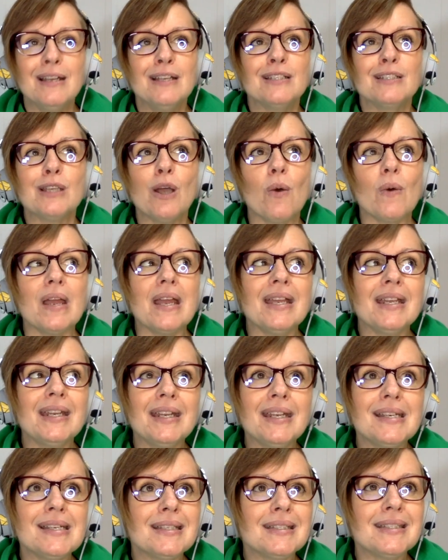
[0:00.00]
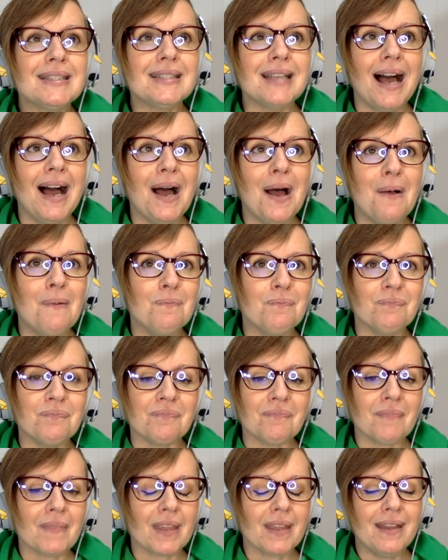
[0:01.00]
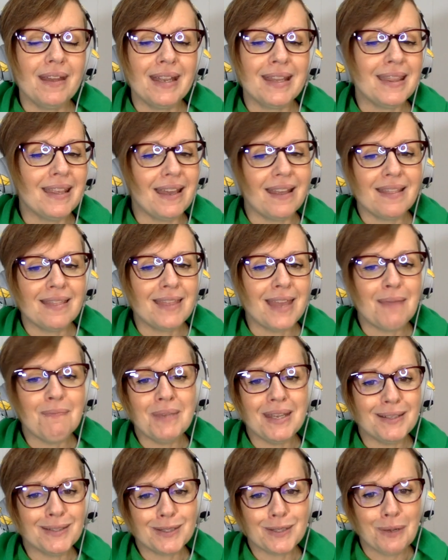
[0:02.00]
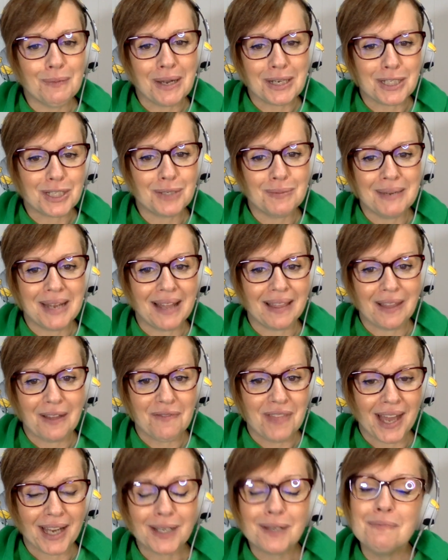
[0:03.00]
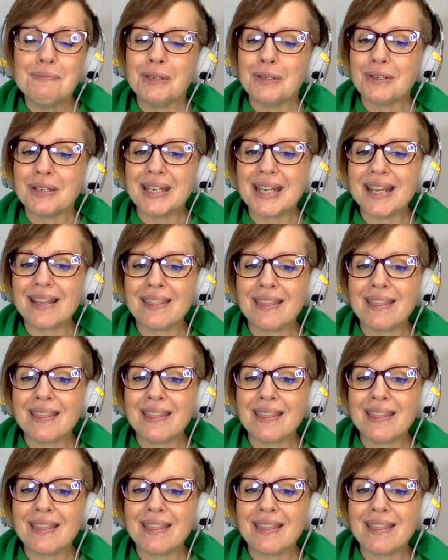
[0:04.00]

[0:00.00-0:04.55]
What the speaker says: So it is, they mean so much to me. I love that community.